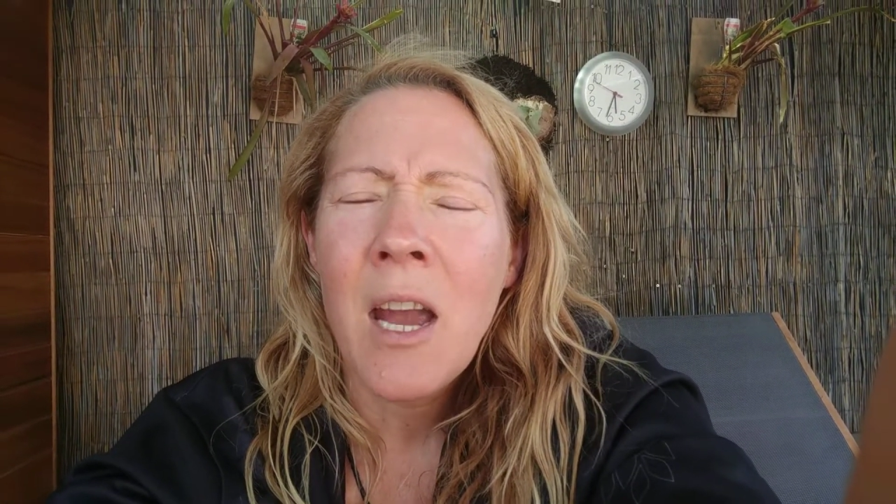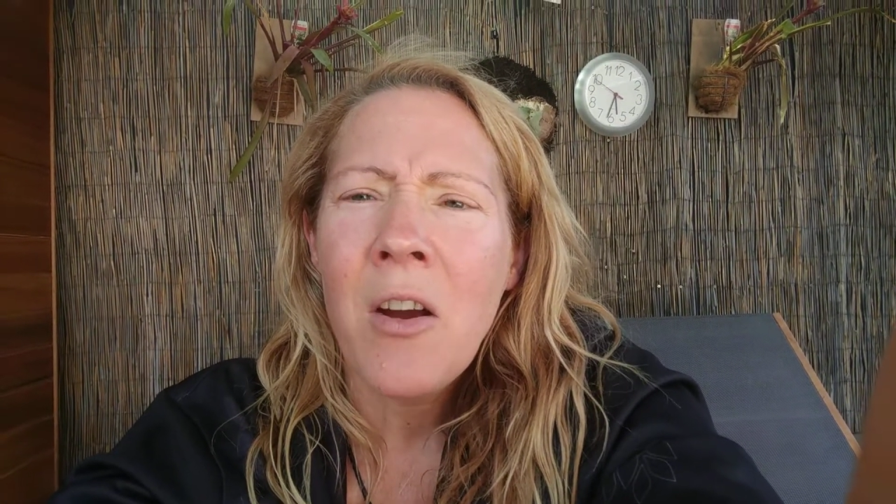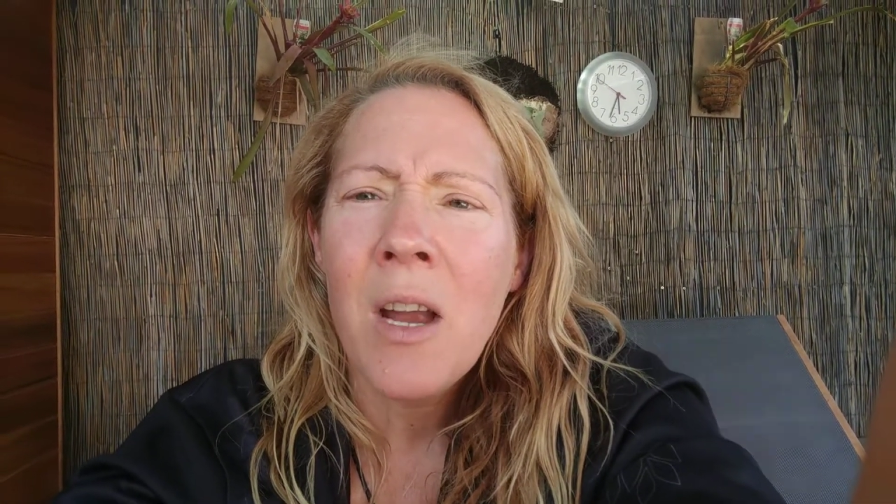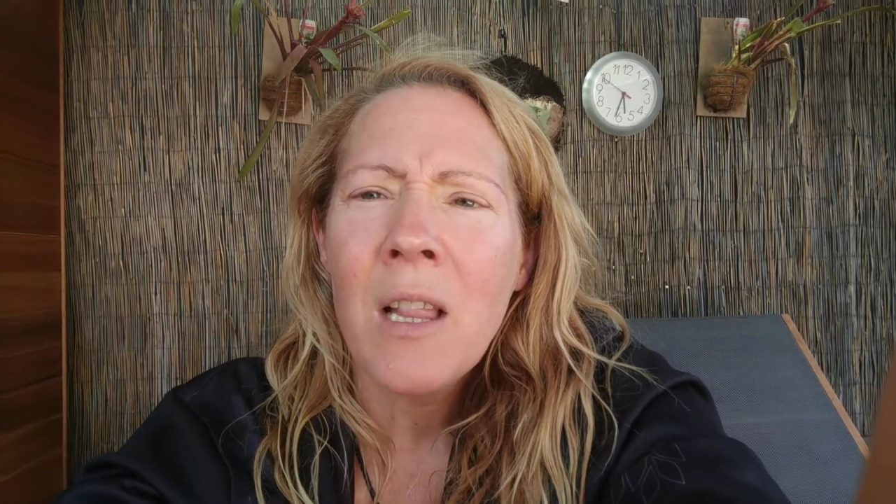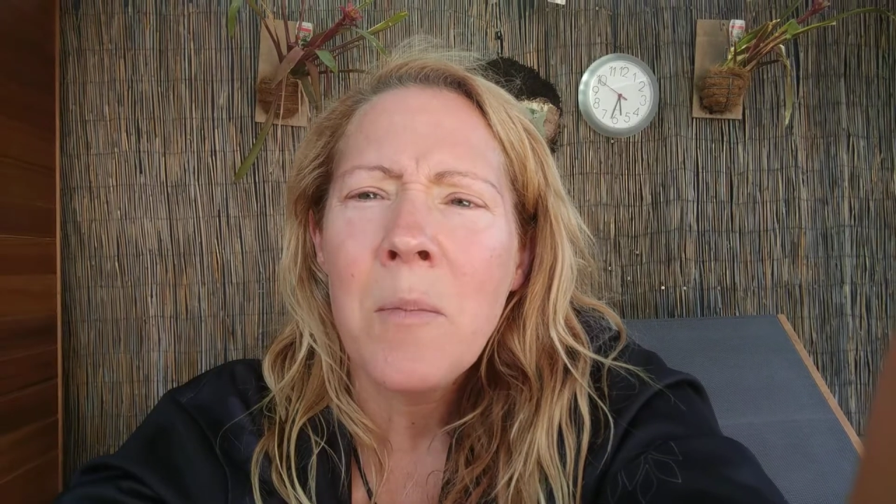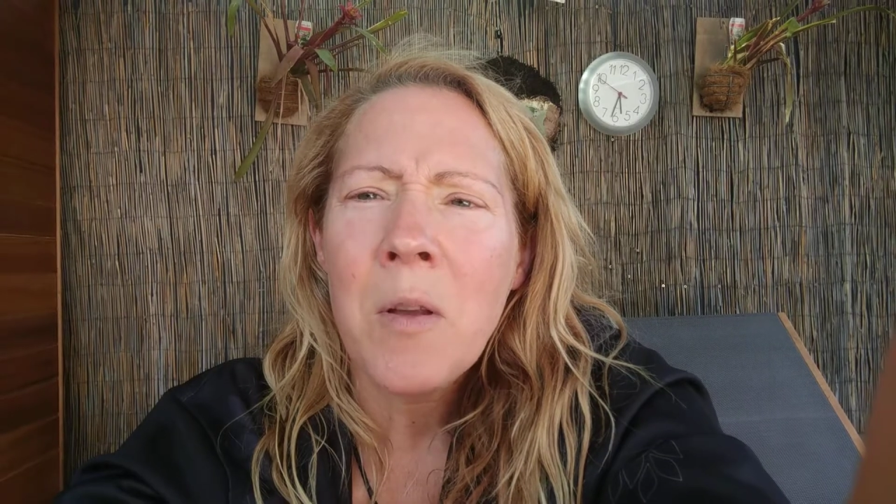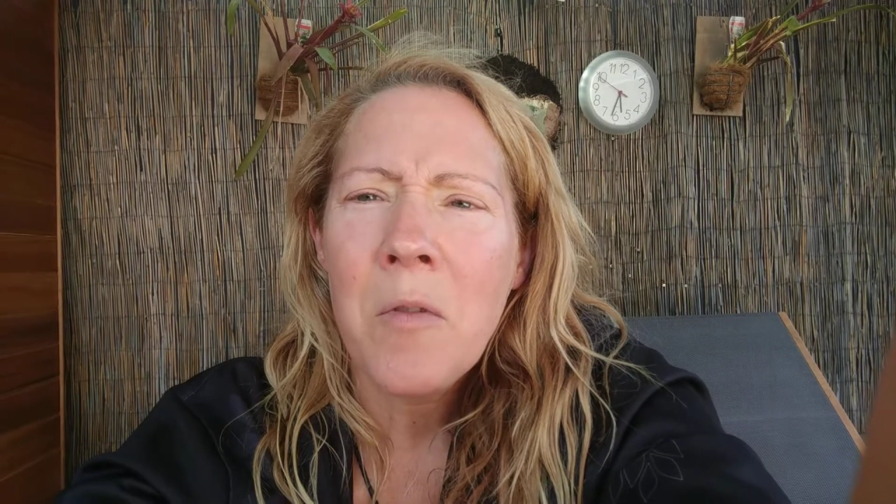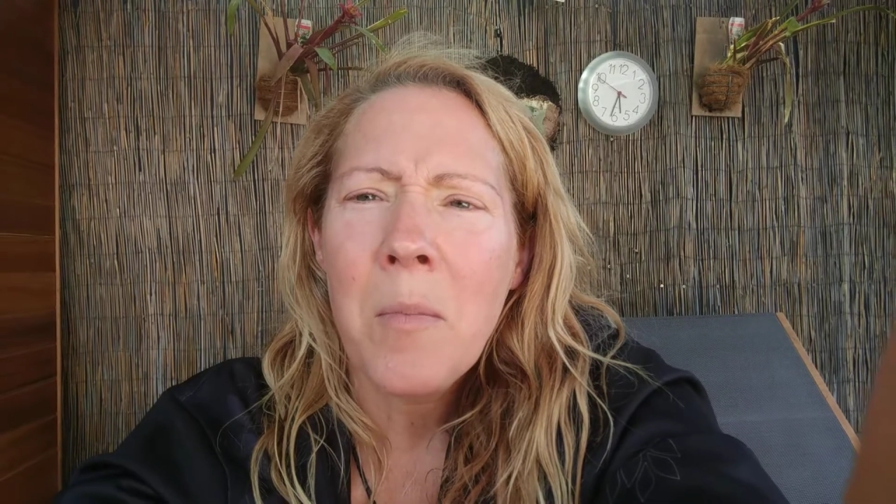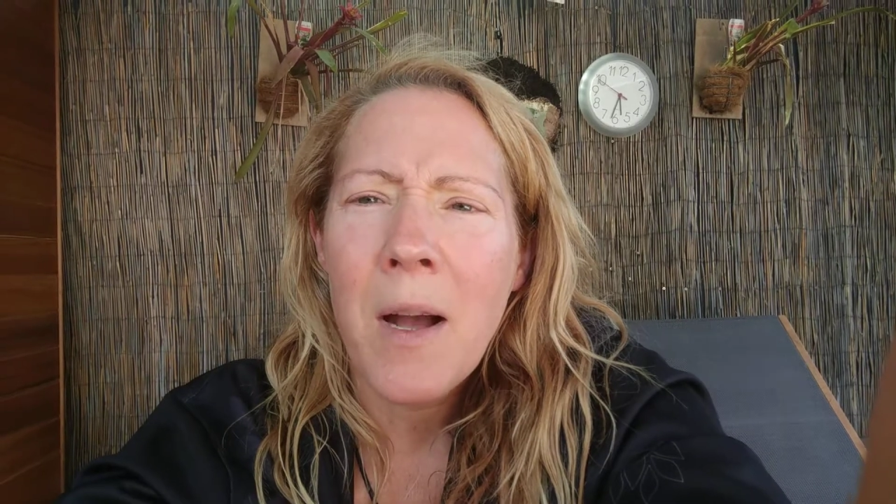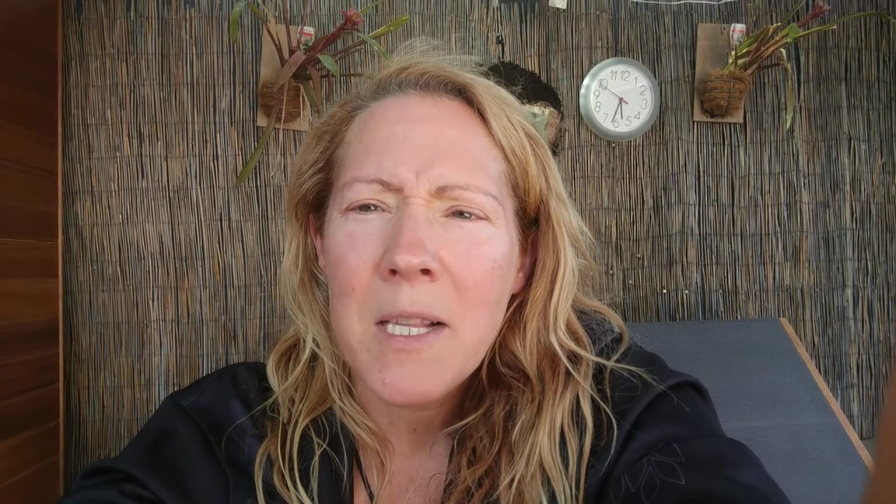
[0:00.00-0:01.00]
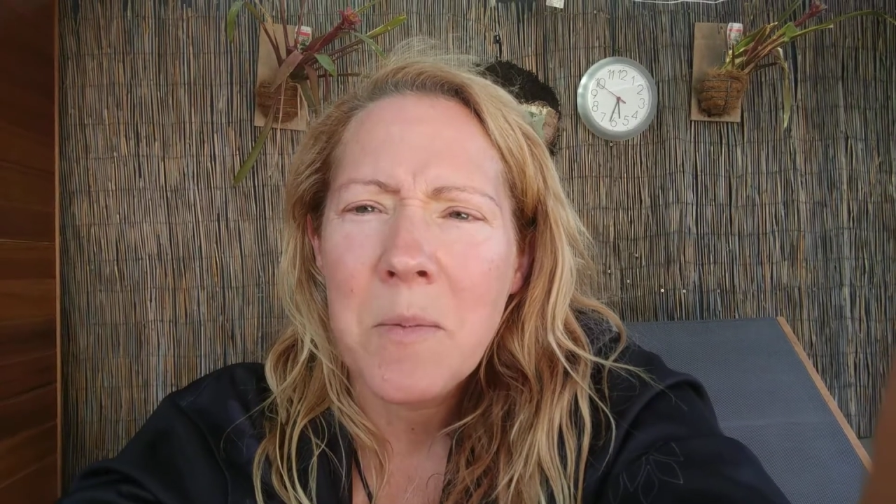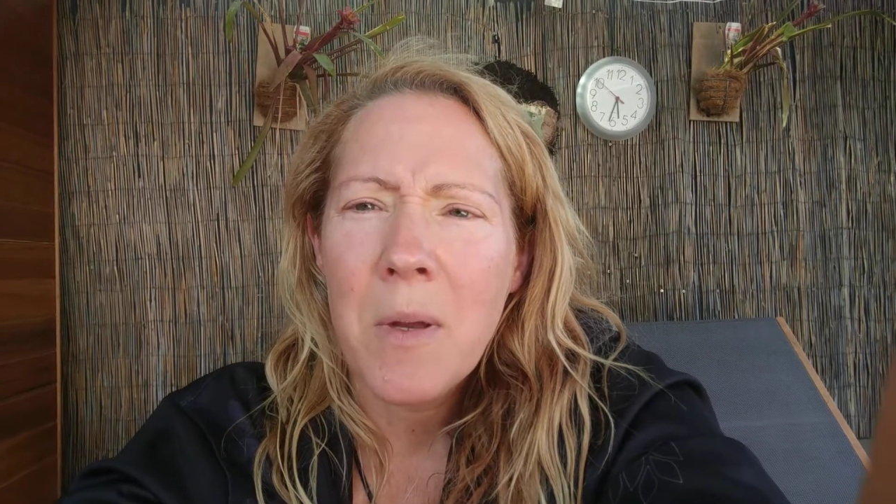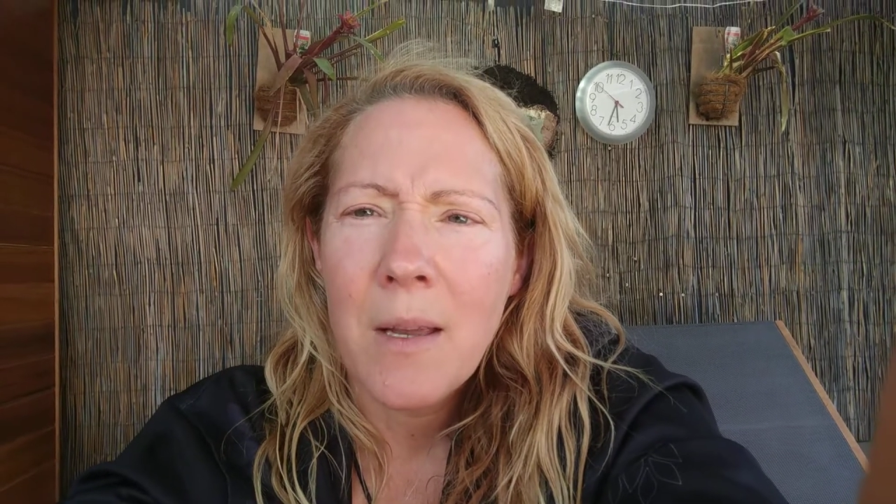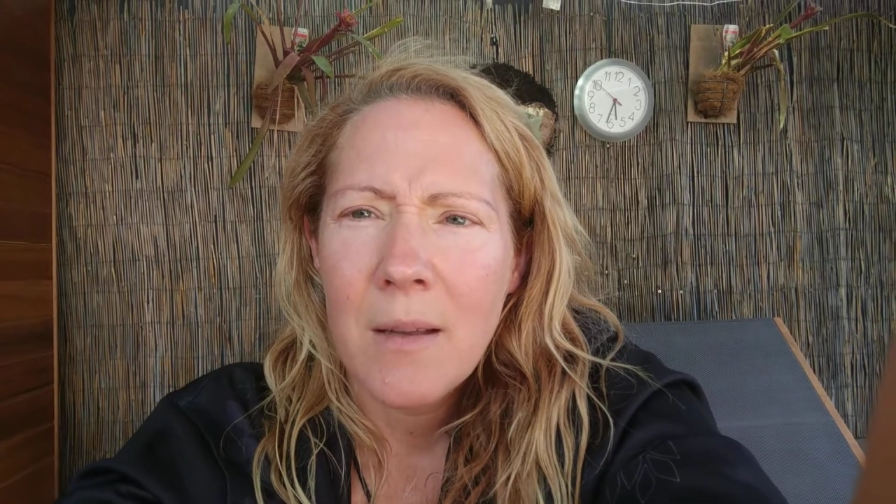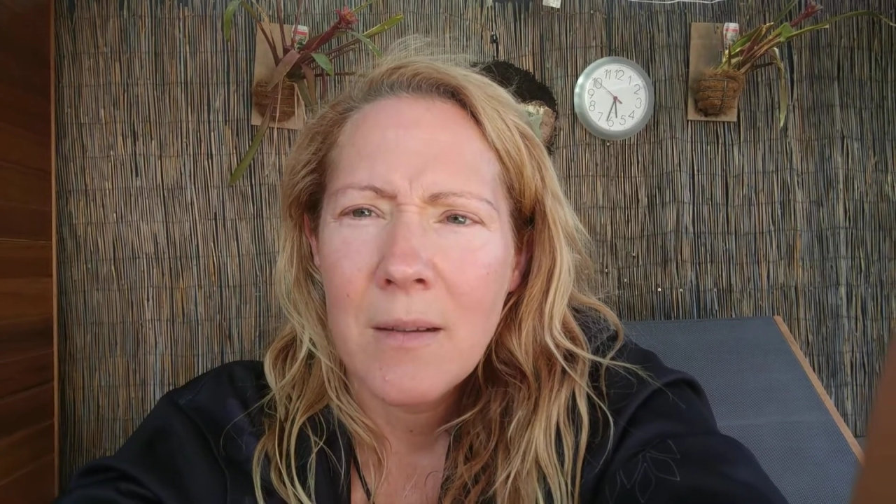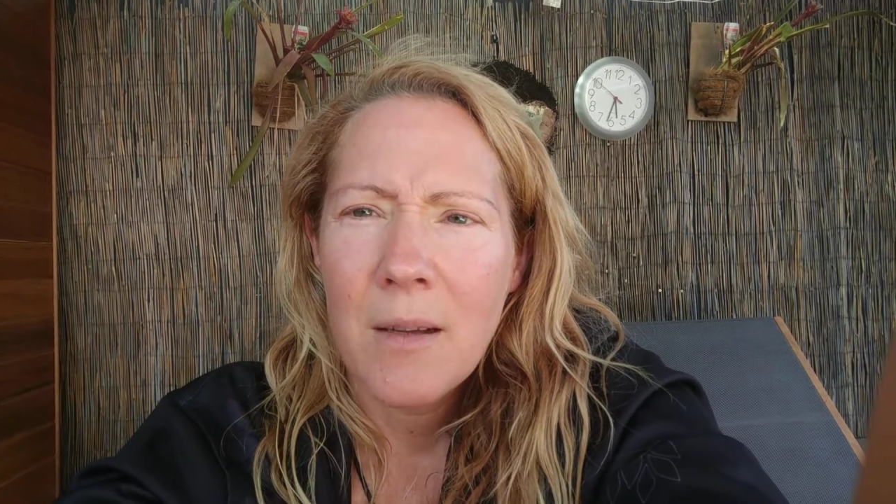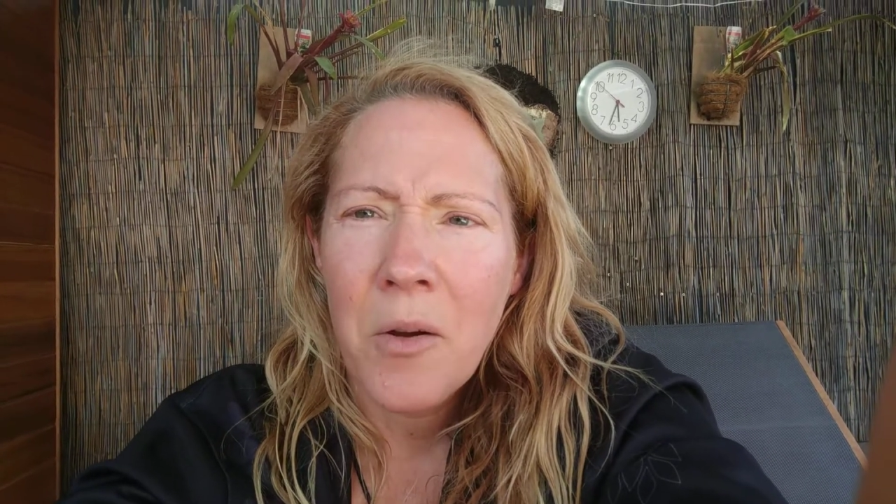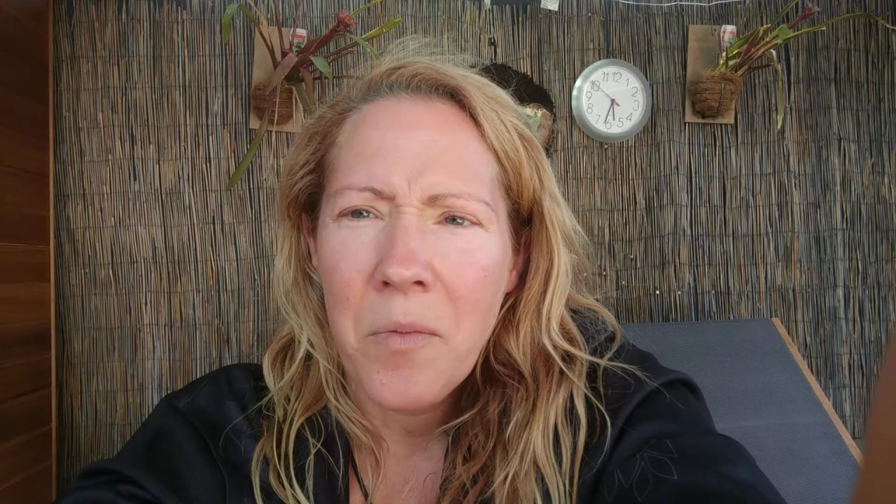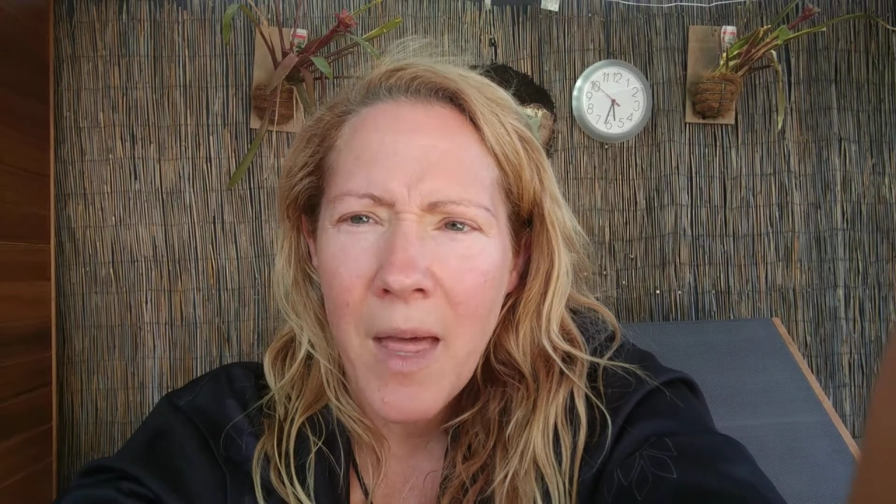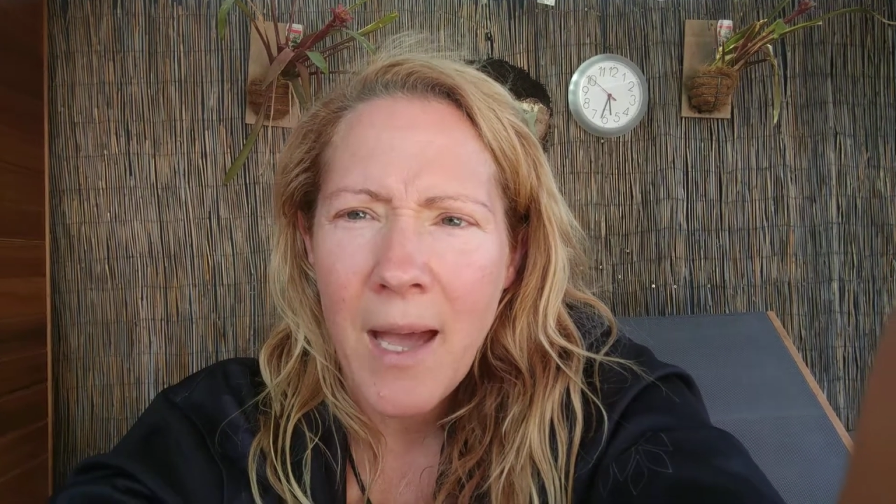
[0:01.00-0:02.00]
air element reminds me
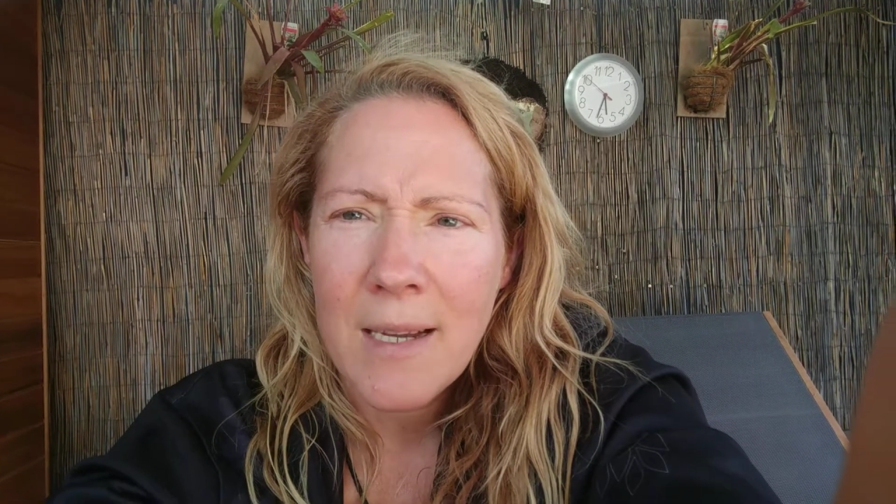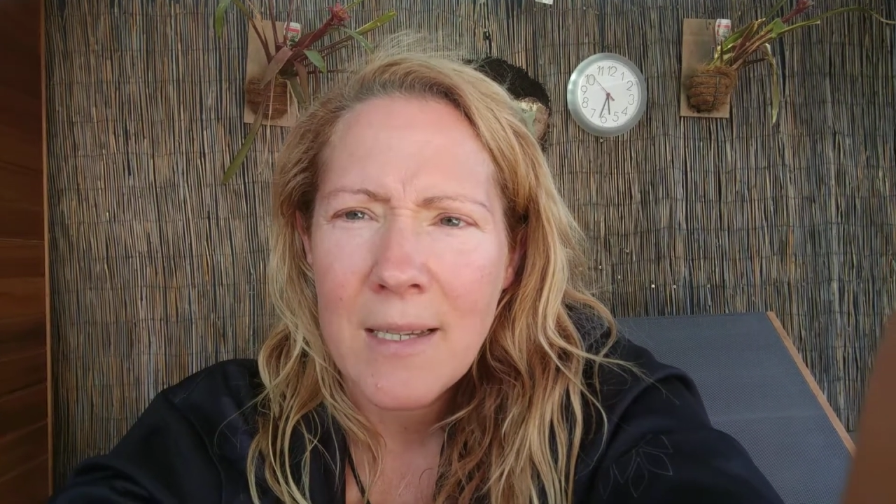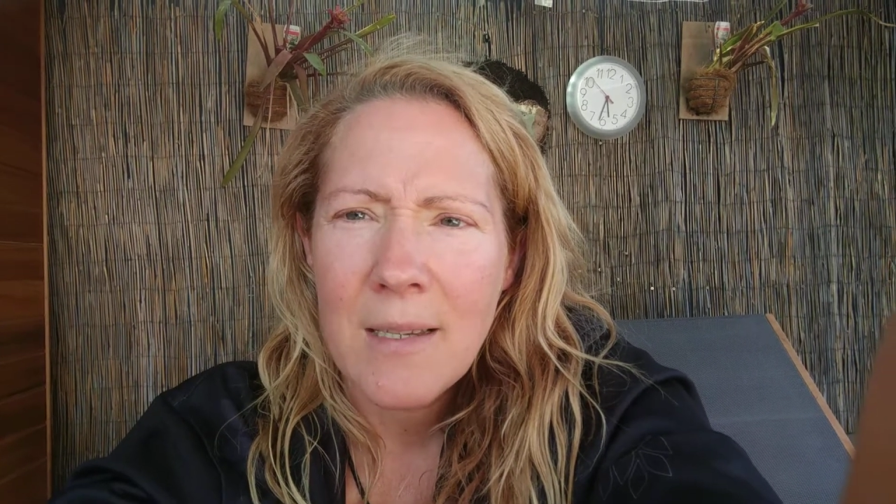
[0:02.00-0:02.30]
of that